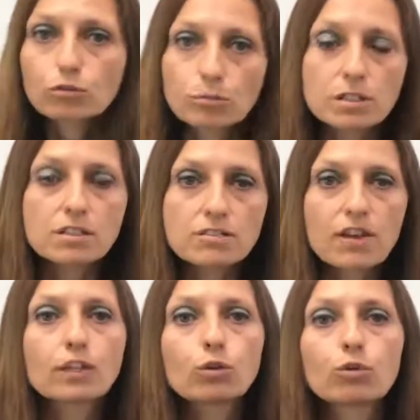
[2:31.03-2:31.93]
or Mrs.
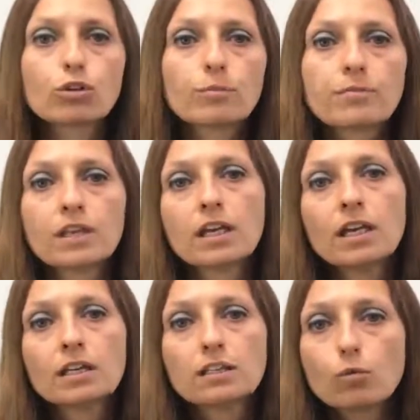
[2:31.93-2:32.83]
Vendor,
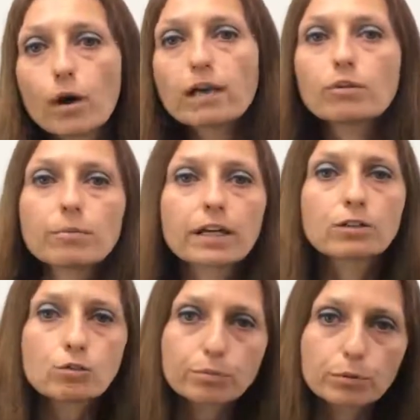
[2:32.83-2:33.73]
the way we
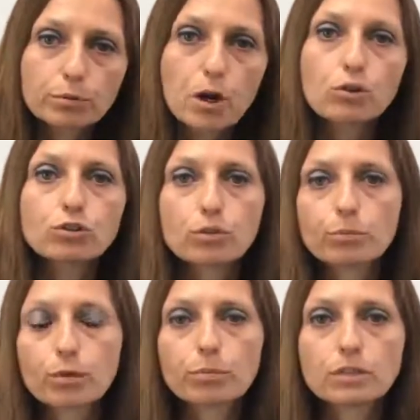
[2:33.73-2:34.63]
plan to promote your
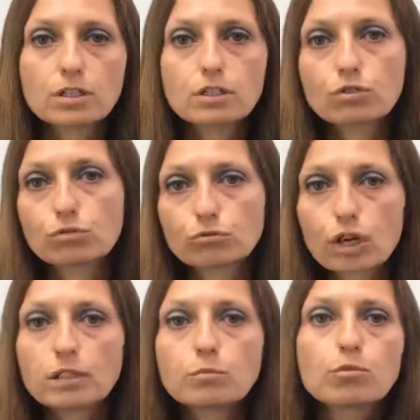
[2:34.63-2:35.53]
properties through
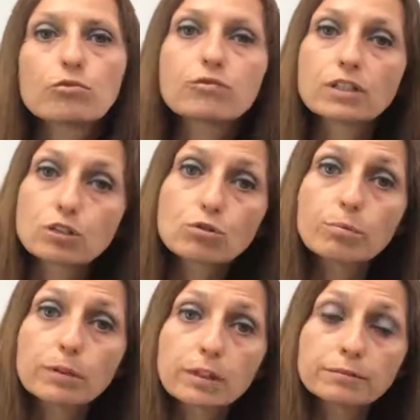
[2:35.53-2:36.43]
Rightmove and
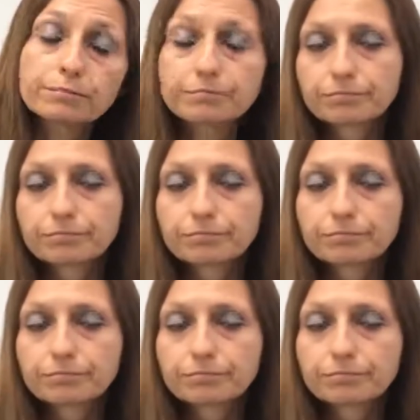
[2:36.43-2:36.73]
Zoopla,